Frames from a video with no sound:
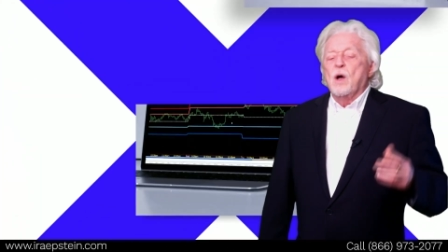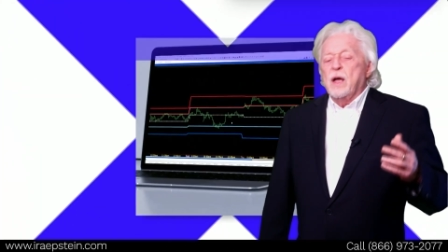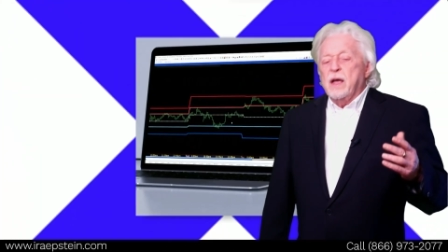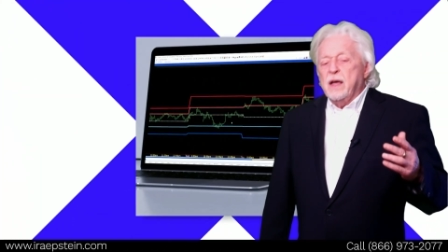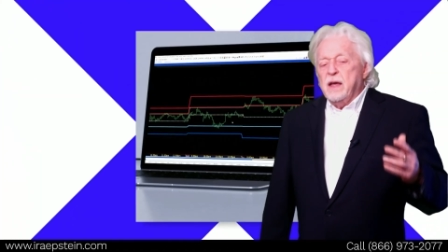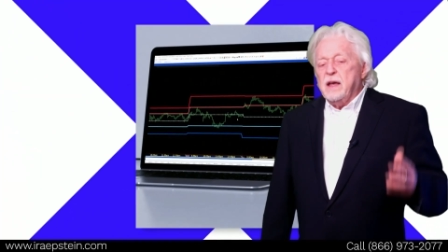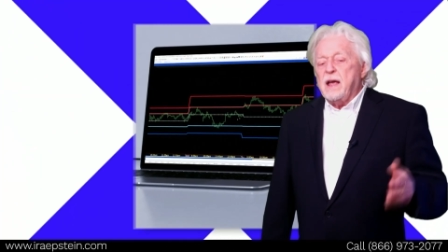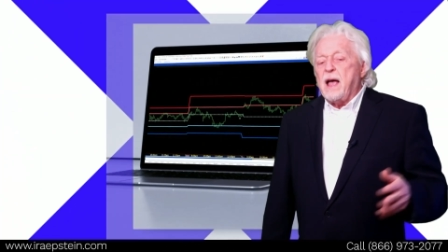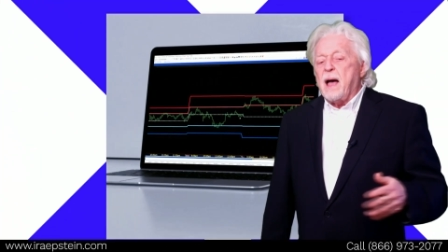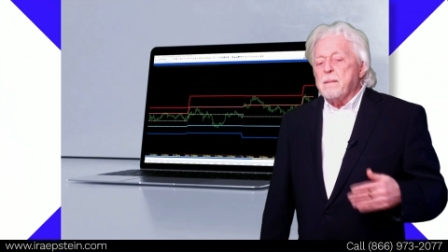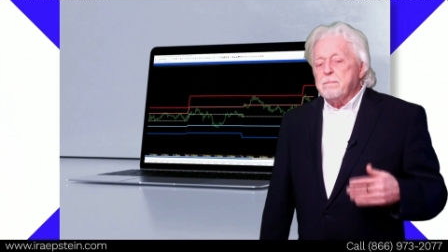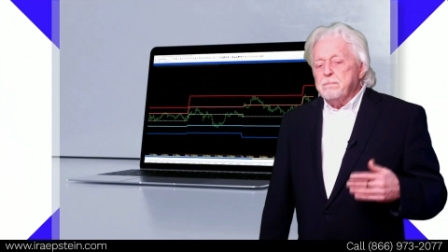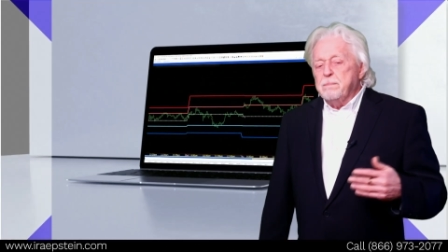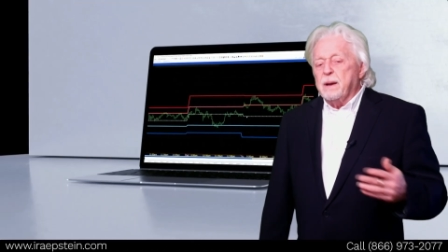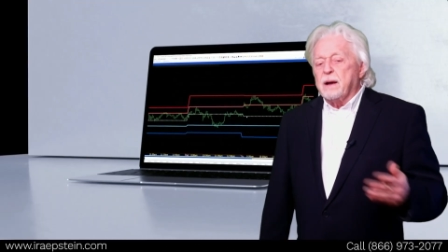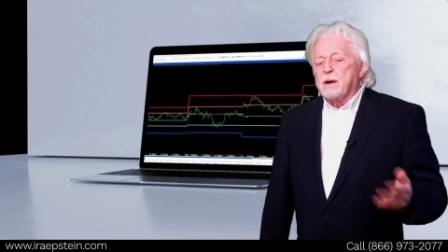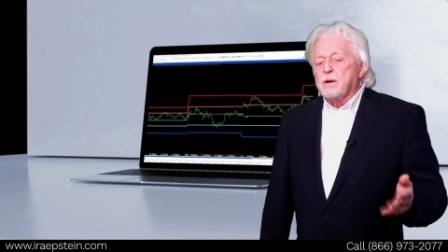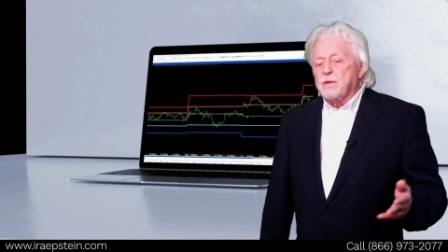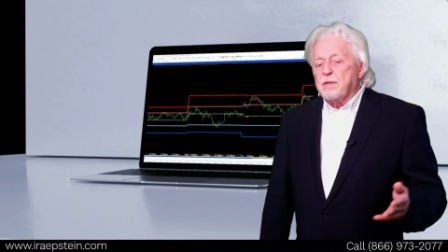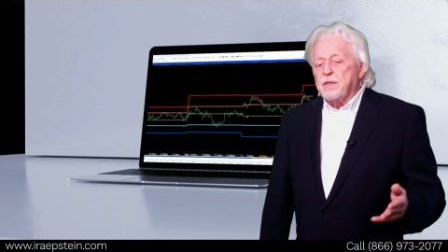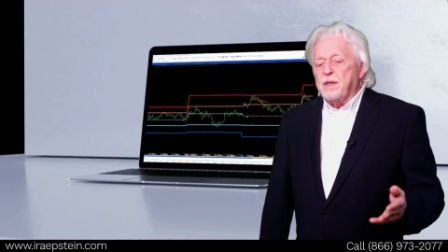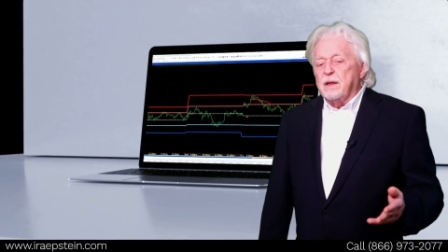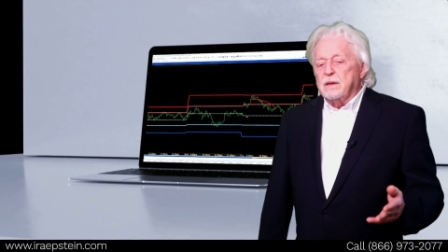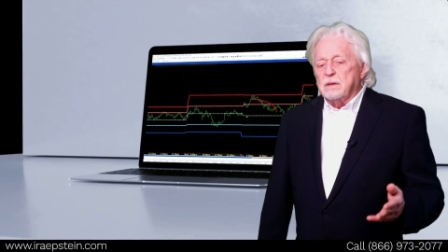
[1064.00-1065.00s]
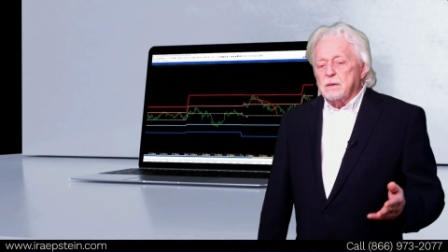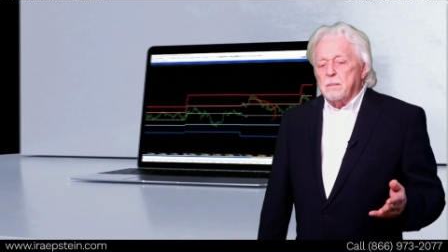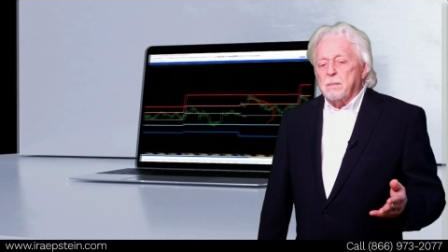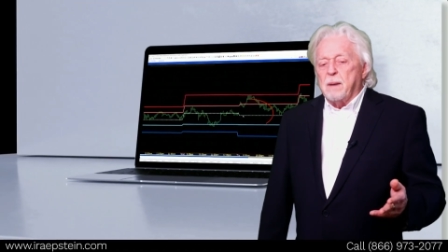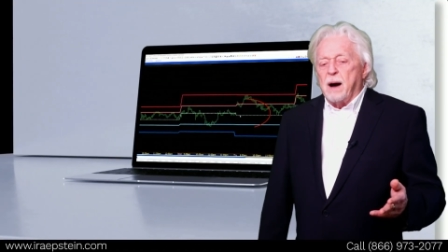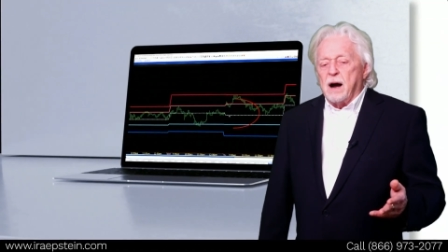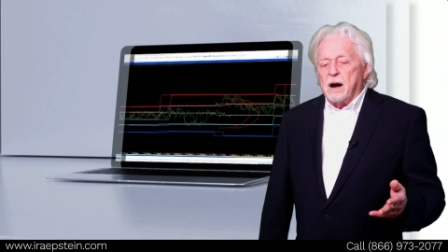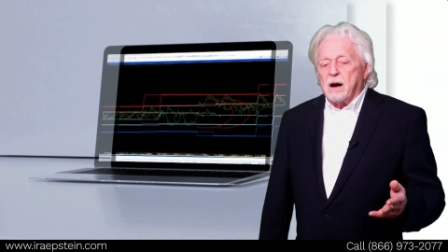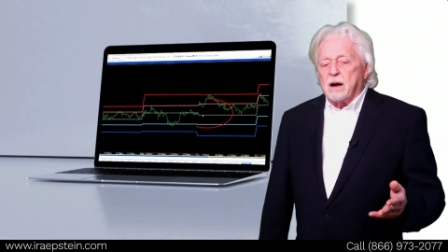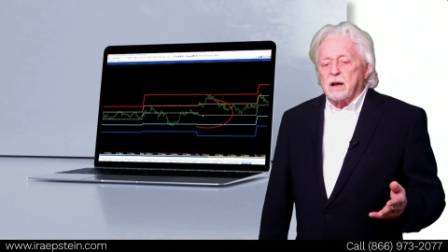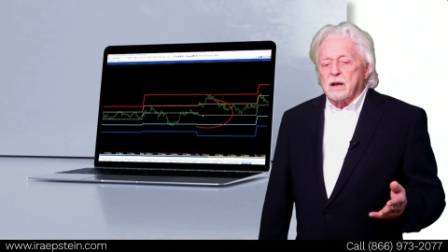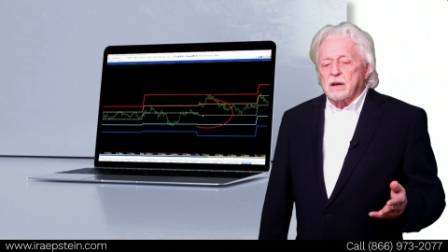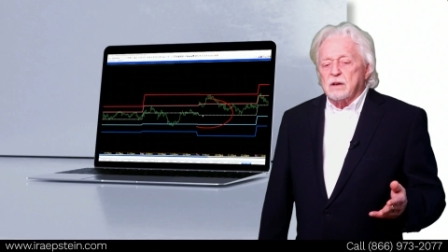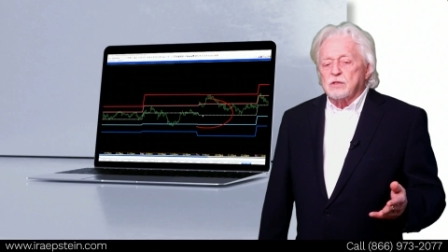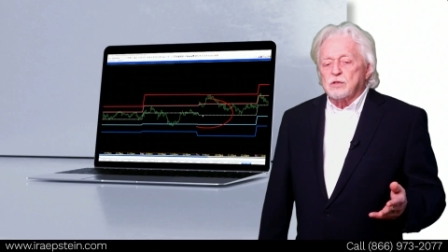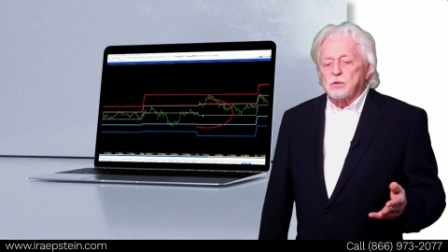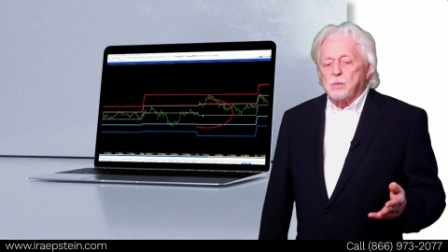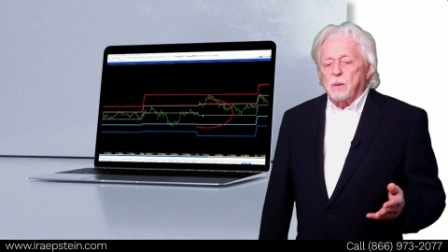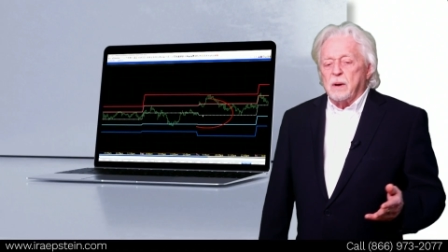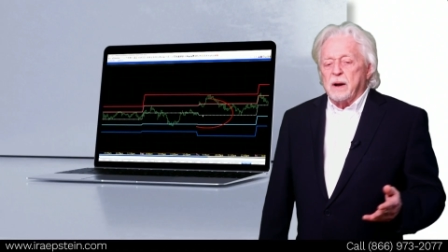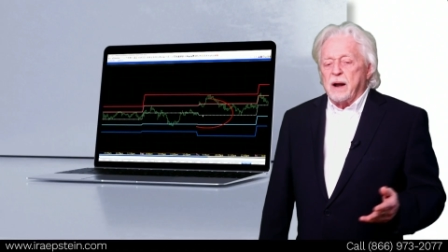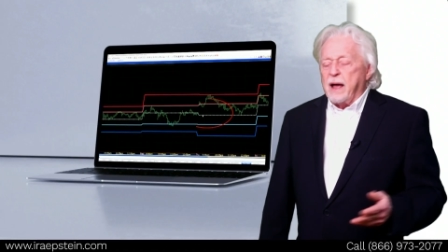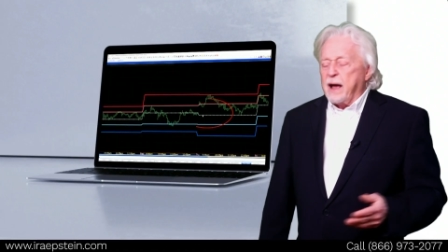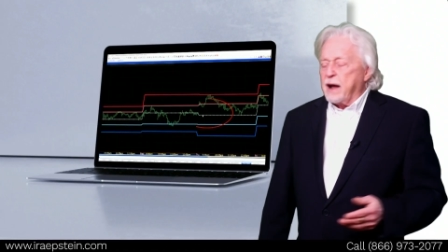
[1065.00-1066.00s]
He got bigger than the market,
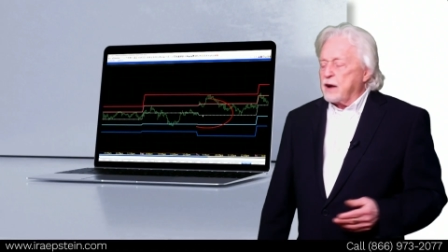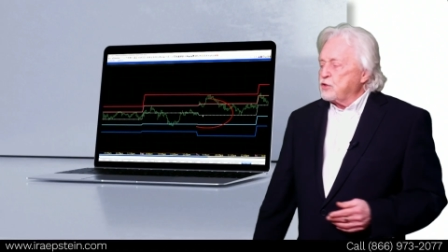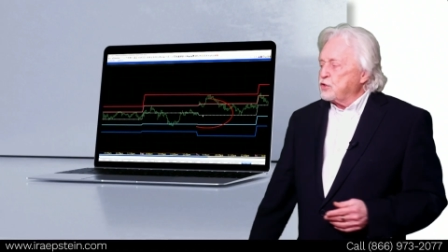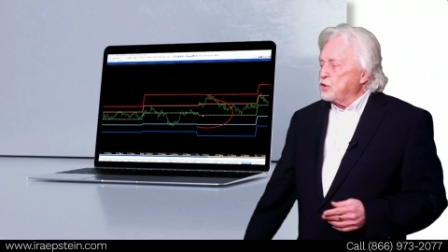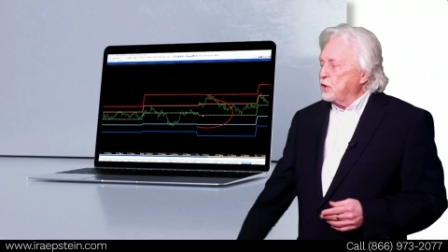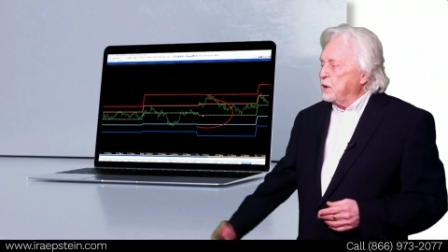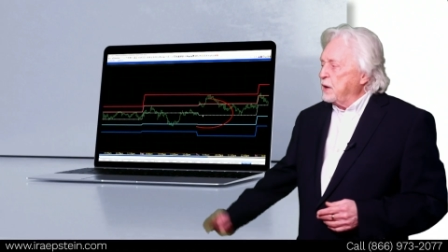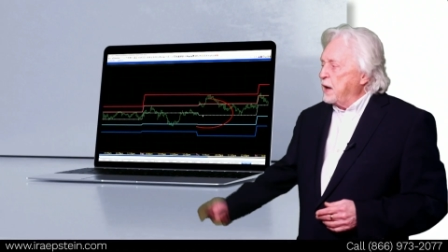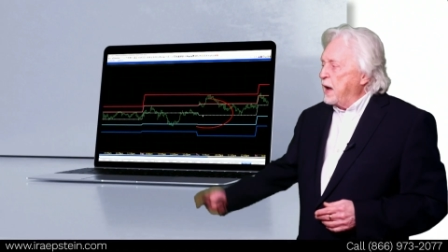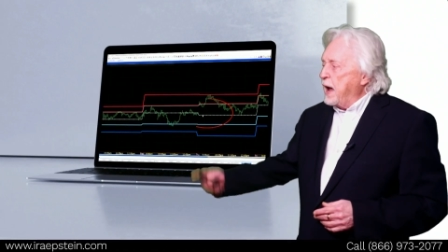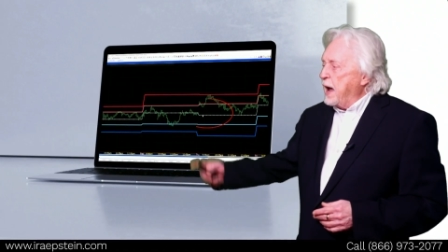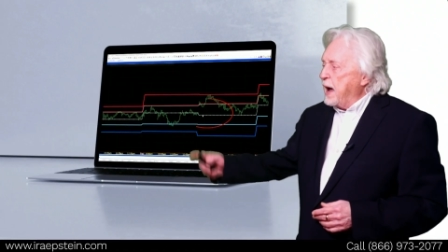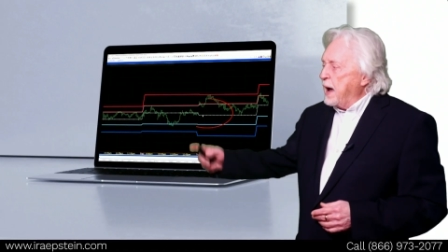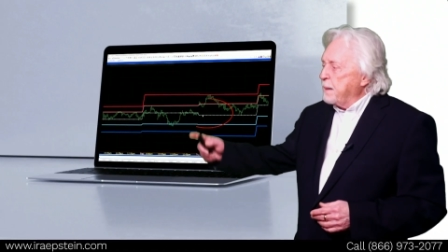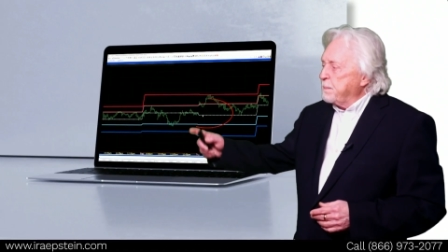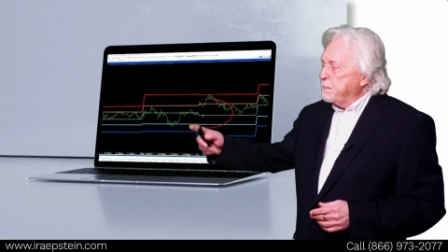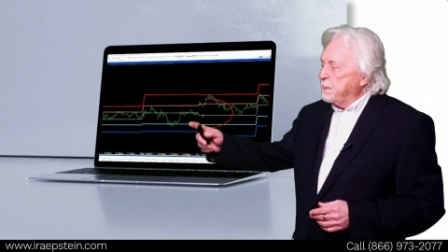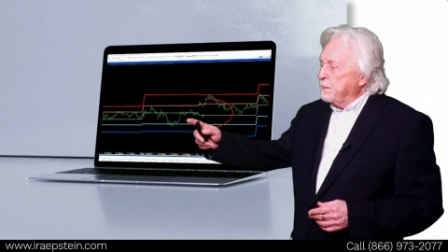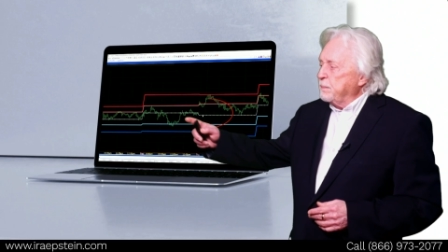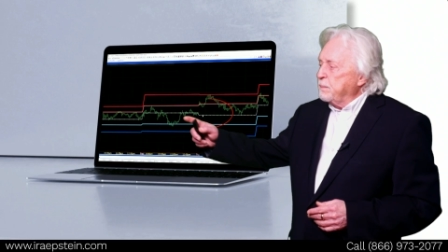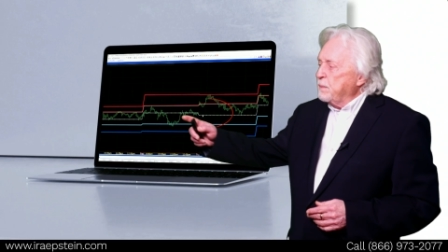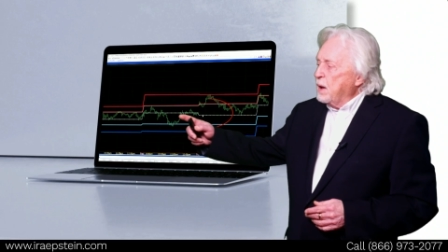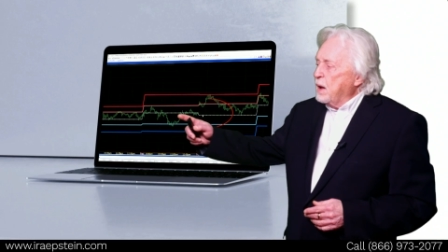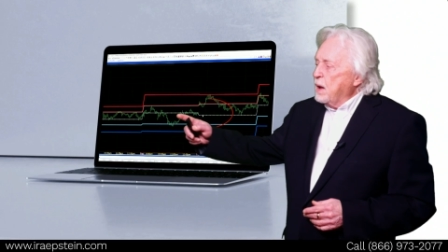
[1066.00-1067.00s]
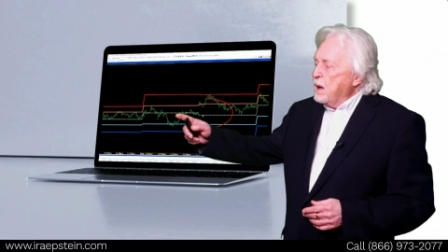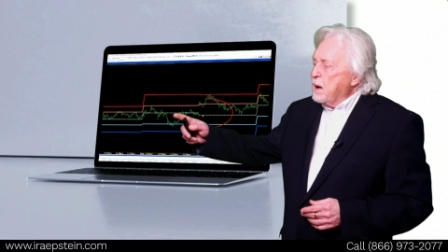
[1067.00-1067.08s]
is what actually happened.